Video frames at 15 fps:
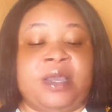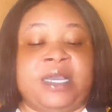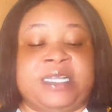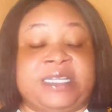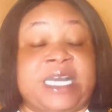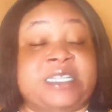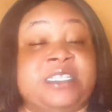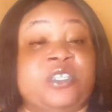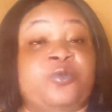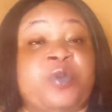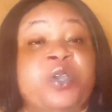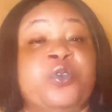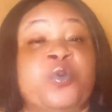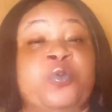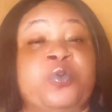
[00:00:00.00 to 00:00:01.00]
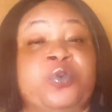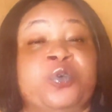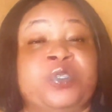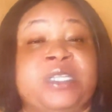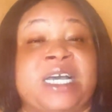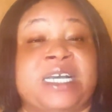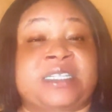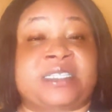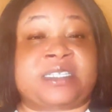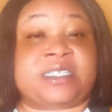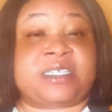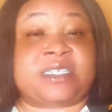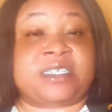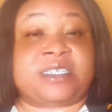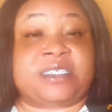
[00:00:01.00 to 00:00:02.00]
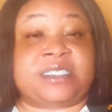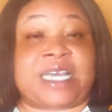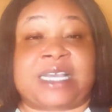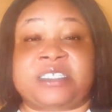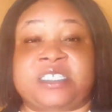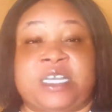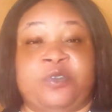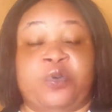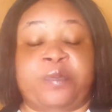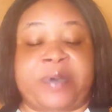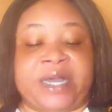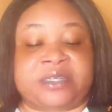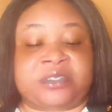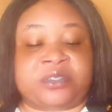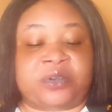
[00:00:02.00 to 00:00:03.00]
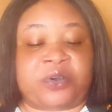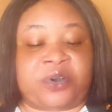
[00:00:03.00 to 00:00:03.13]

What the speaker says: That is when you will know that there is shadow banned.